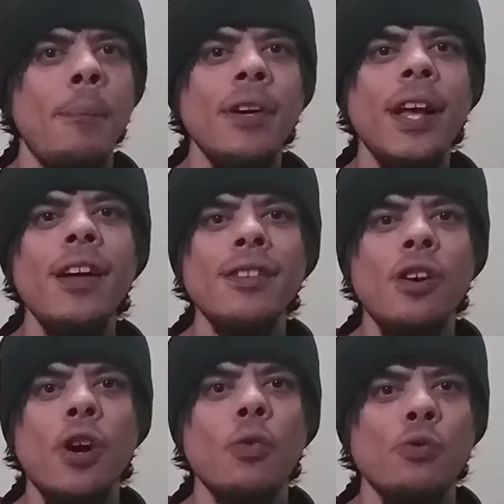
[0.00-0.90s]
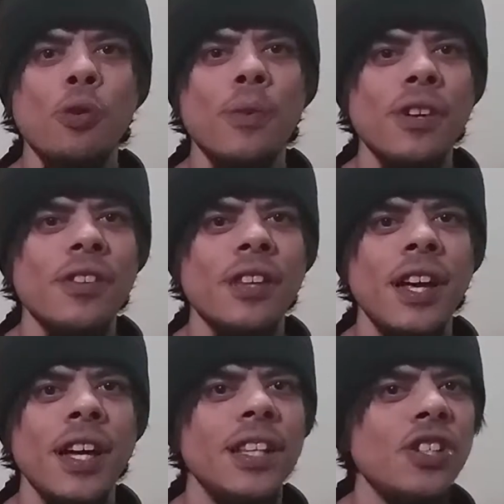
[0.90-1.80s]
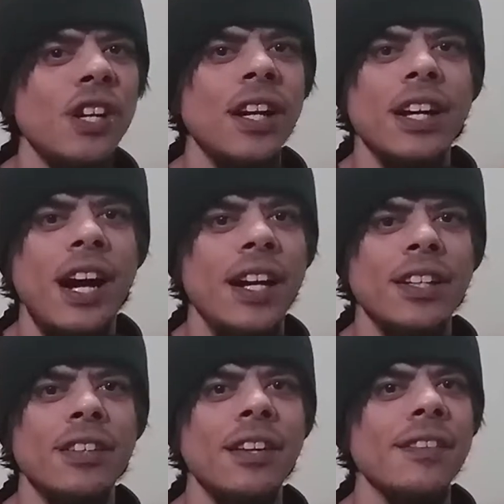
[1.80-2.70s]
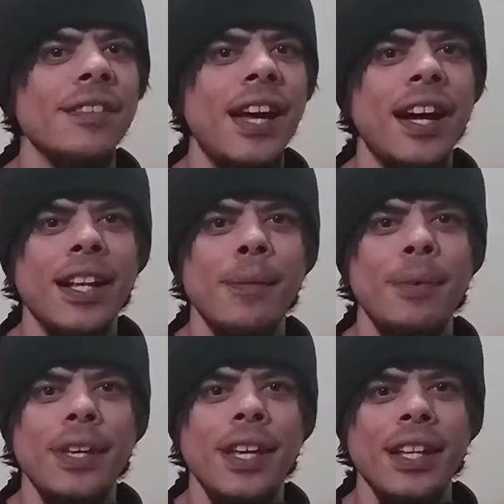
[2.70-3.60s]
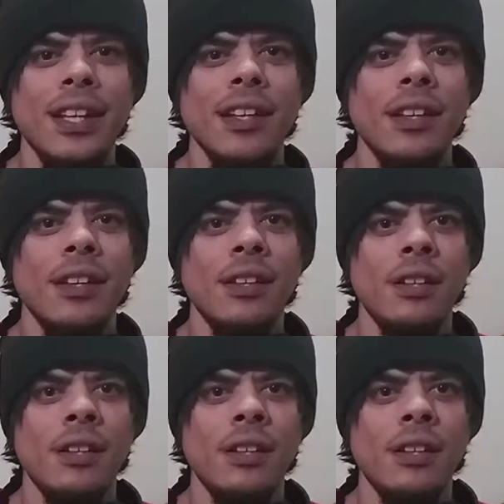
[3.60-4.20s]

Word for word: But I also heard rumors that John Connor is not going to be in it.